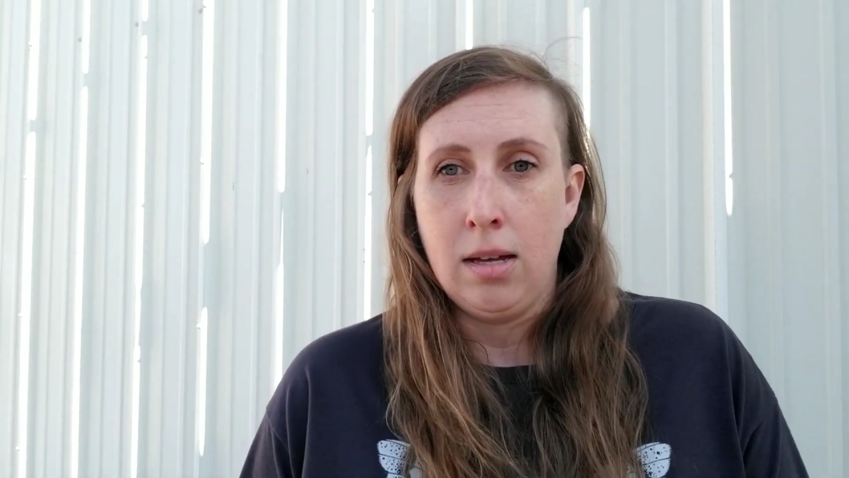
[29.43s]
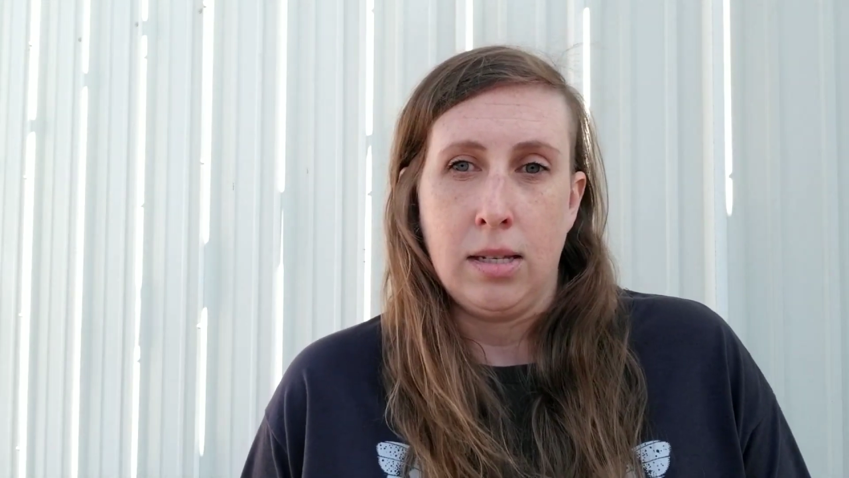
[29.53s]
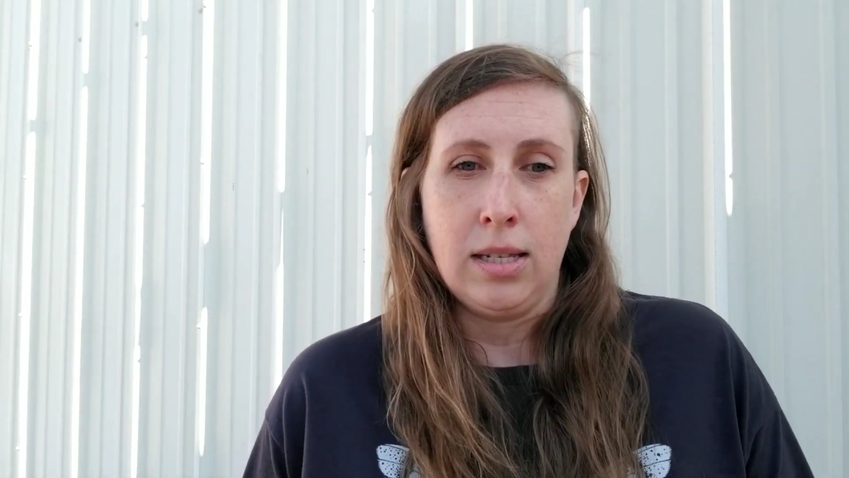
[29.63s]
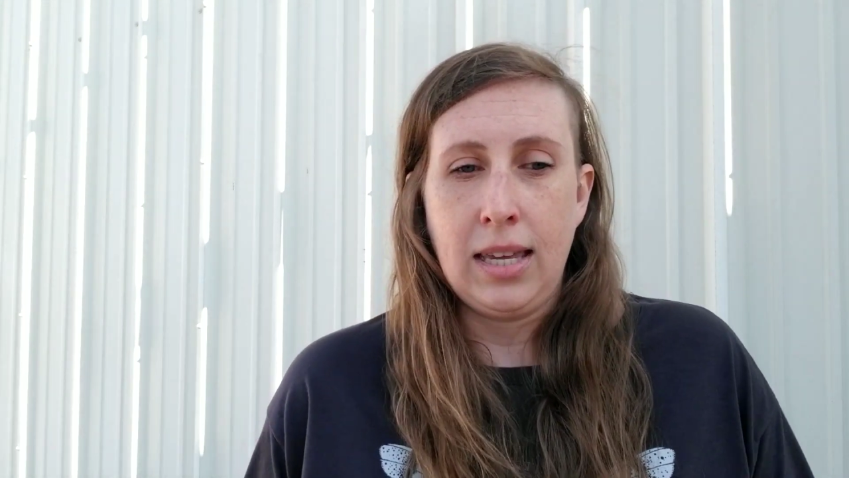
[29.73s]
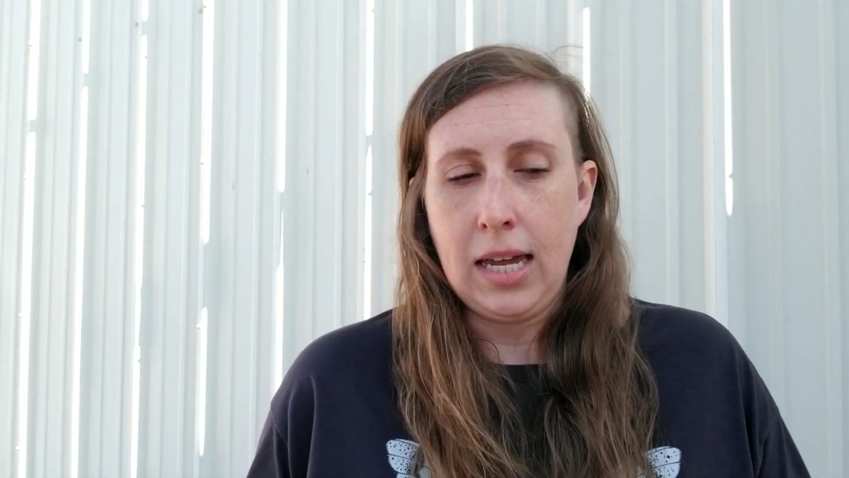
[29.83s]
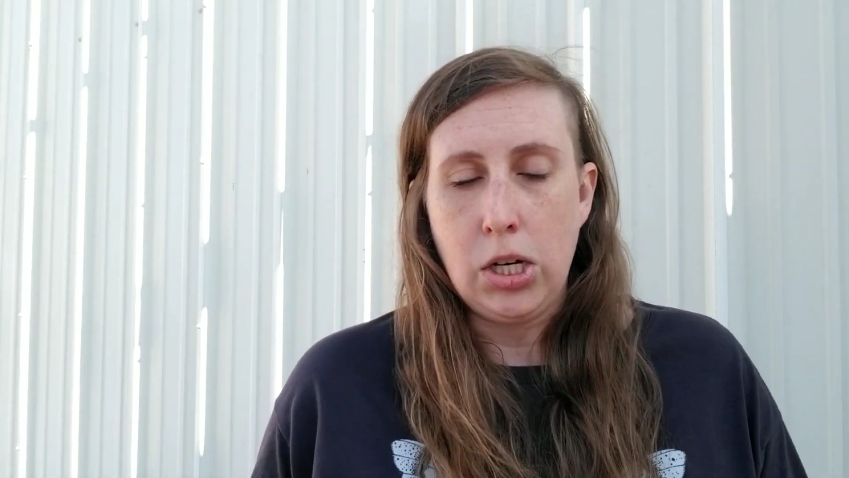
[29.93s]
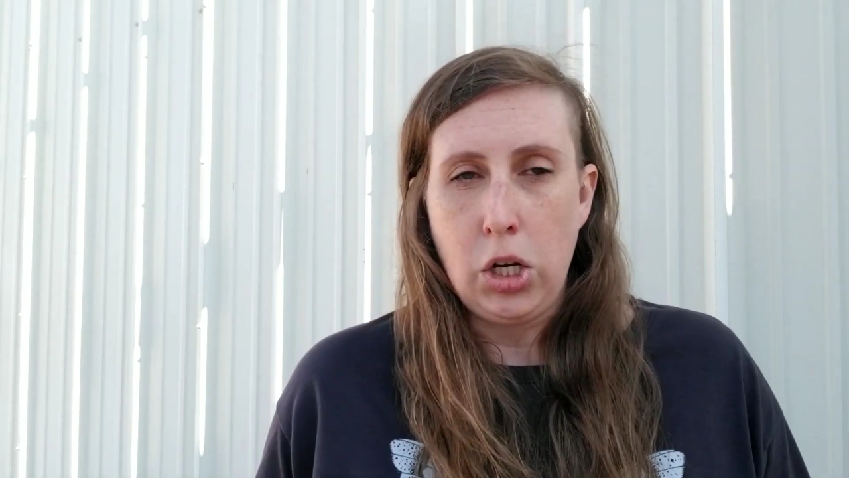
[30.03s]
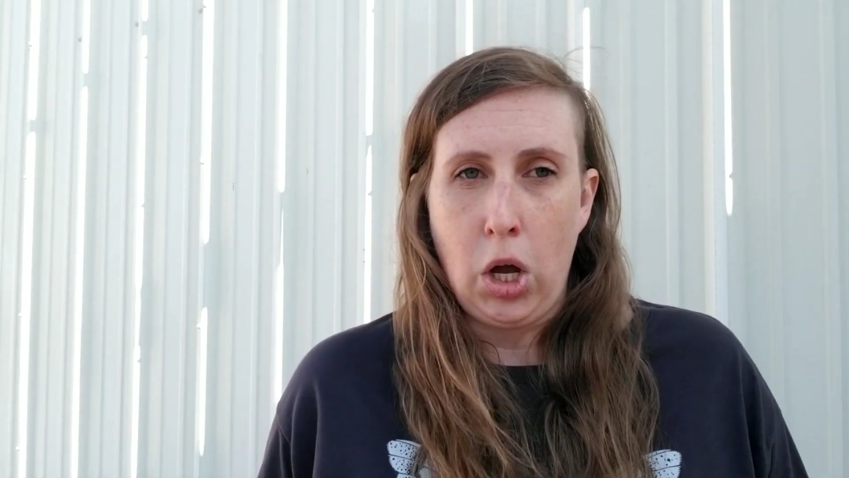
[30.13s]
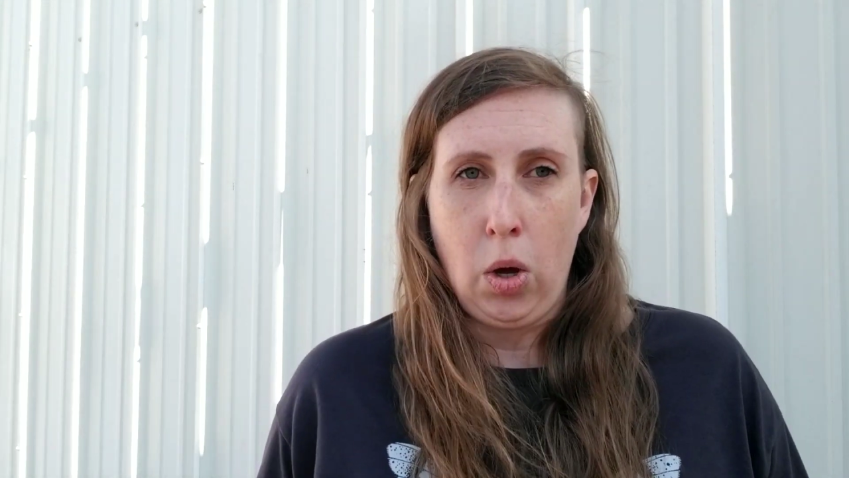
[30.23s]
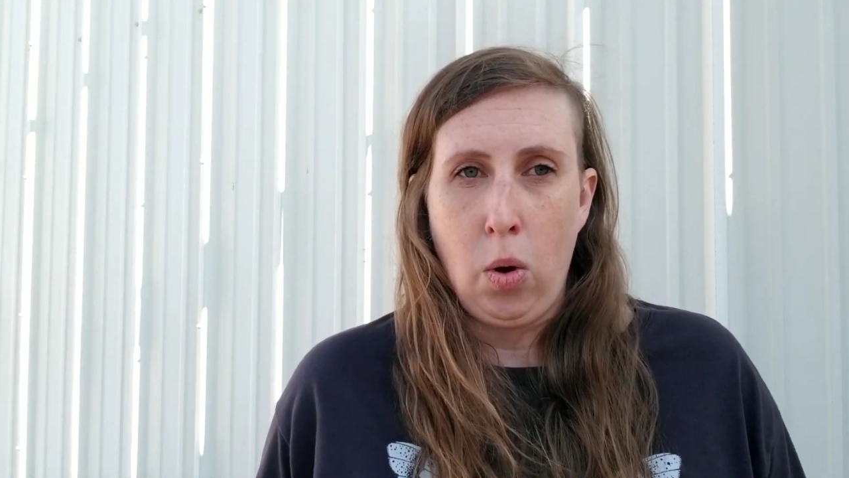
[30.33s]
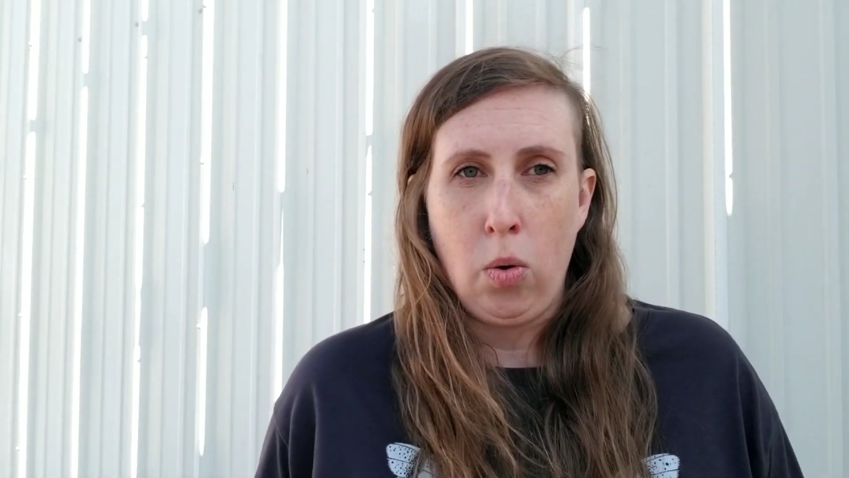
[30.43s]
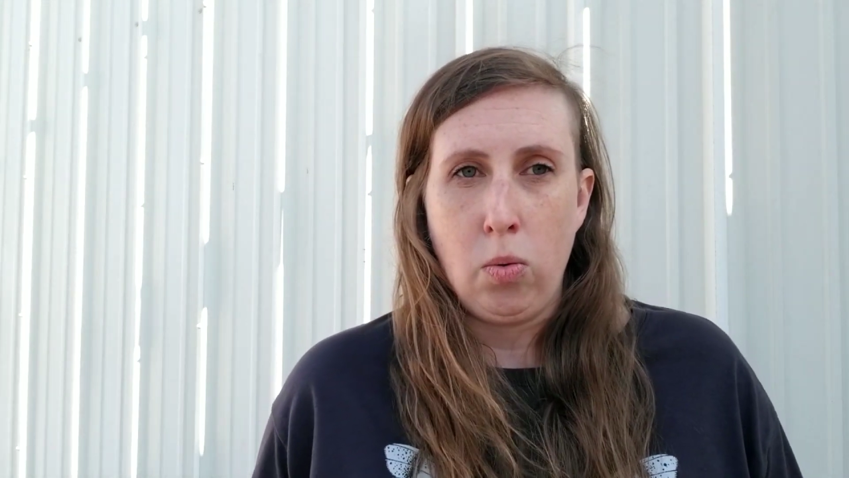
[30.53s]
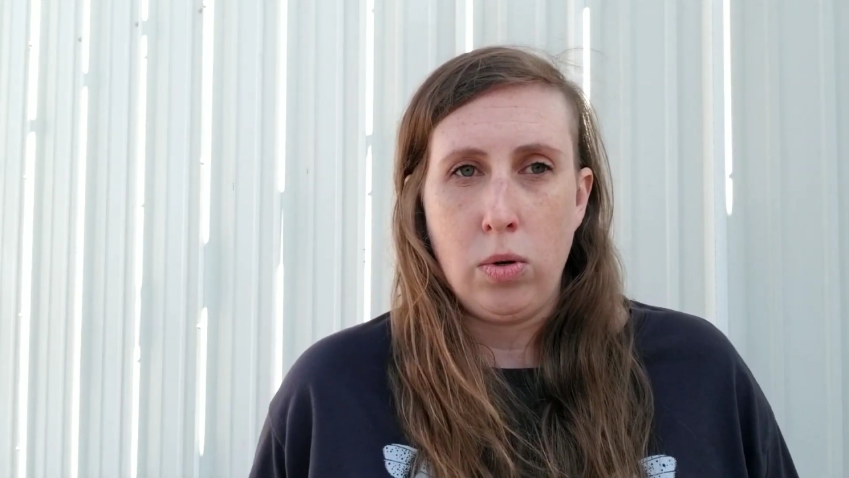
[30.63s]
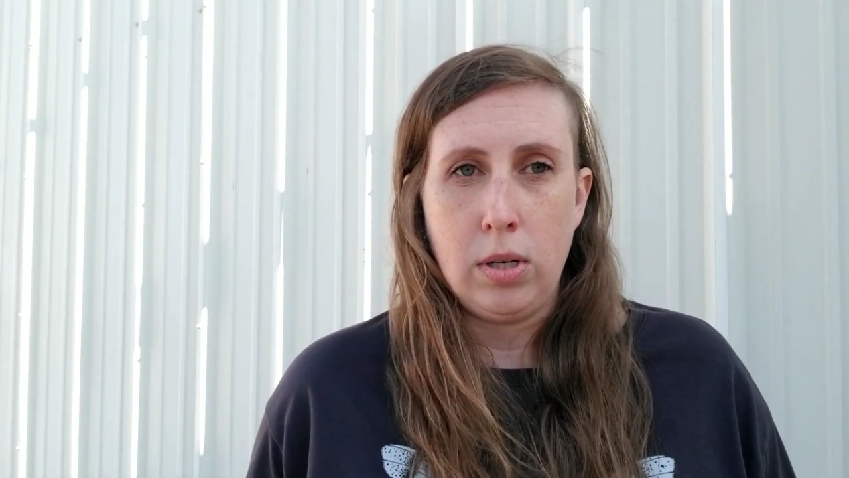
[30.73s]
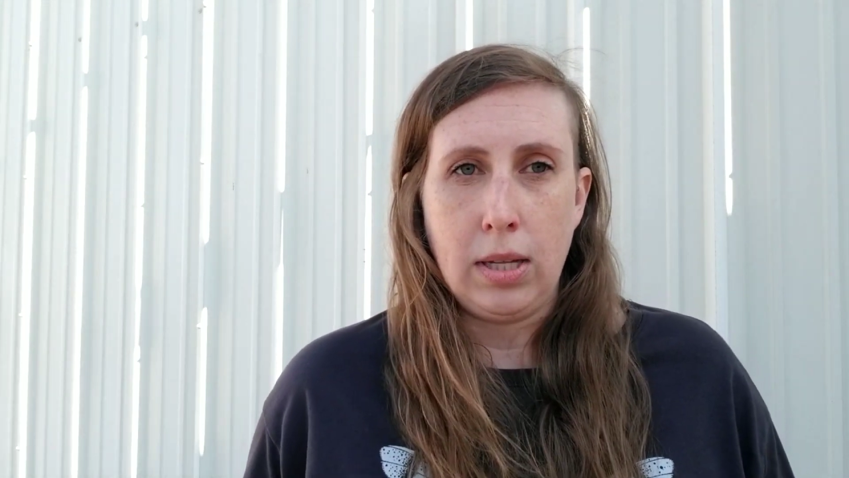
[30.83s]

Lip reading: skin toned,